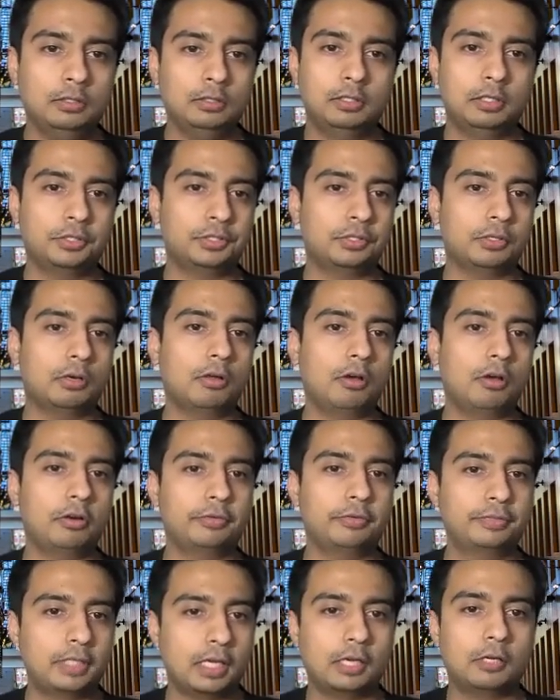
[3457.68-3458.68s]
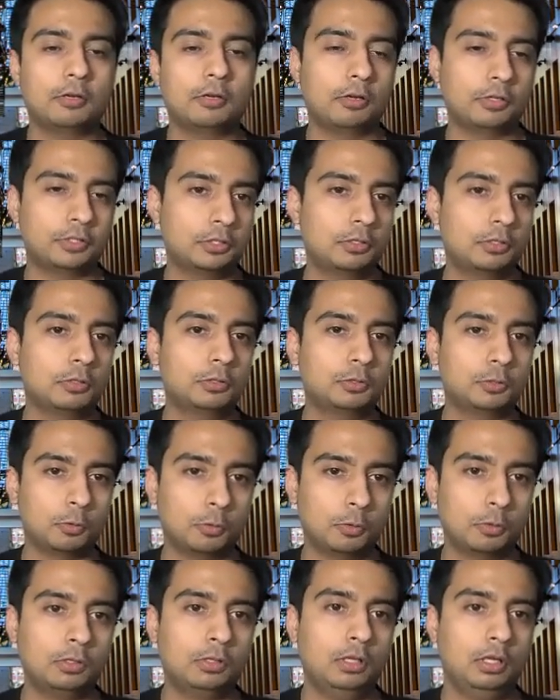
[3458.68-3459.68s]
There's a lot of psychological
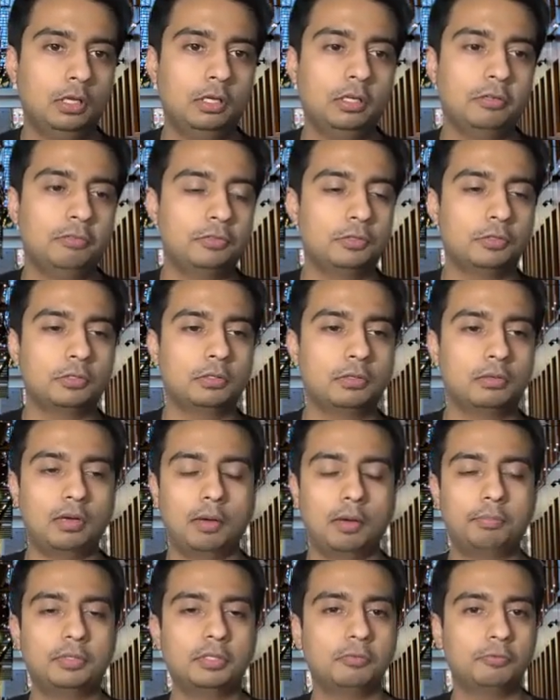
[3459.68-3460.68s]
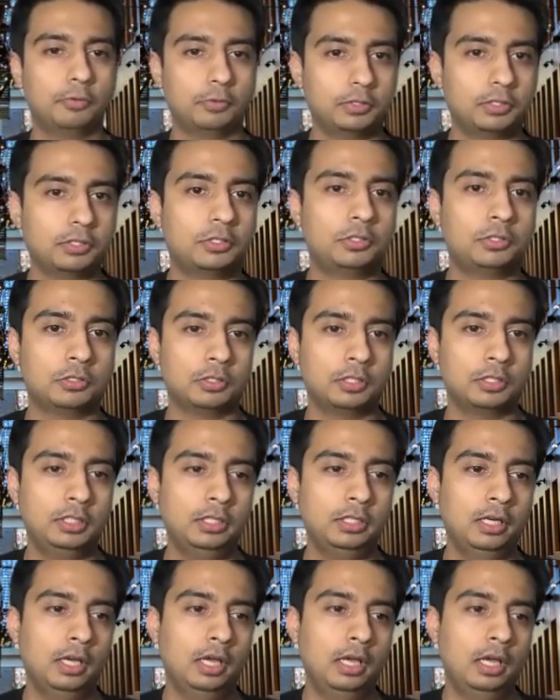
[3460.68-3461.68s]
toll if you're opting for this journey.
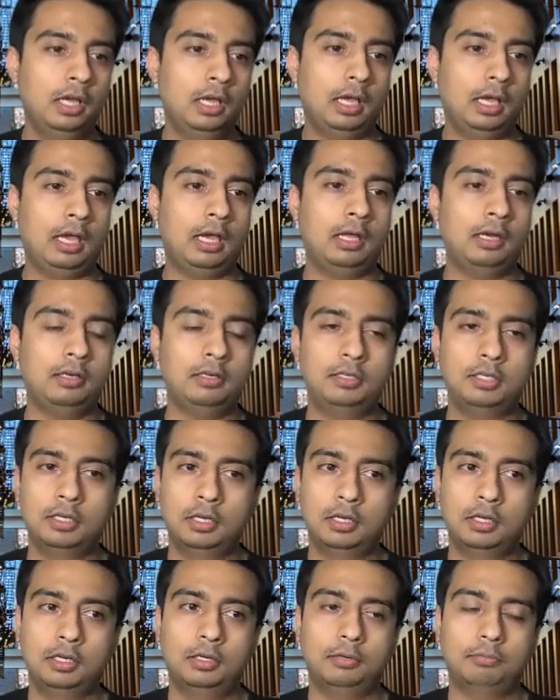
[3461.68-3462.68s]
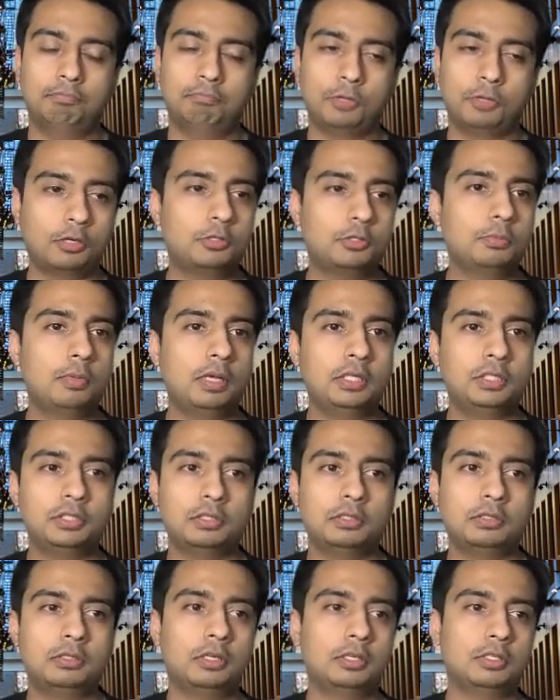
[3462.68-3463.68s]
And not to mention,
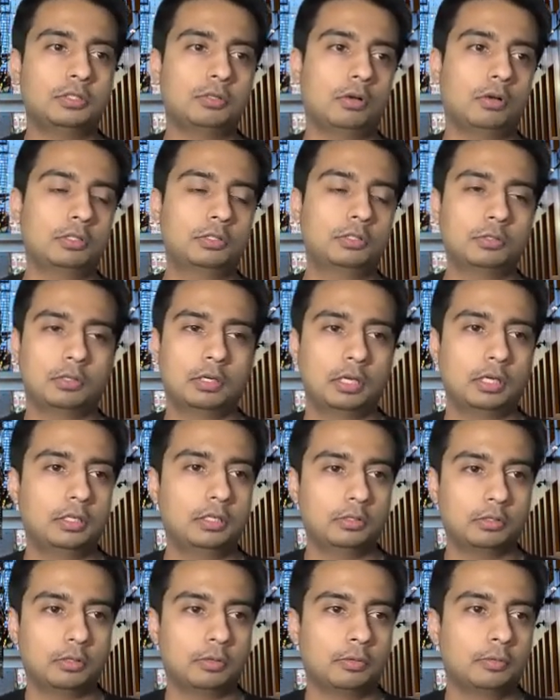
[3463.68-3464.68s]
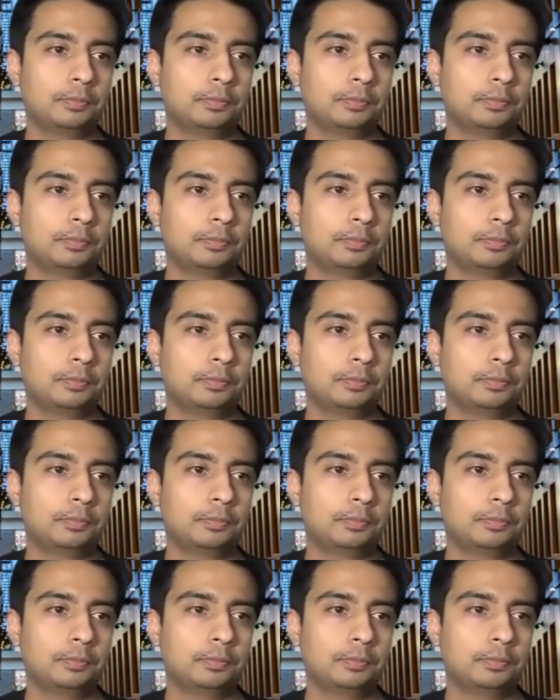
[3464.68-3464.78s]
there's also like, you know,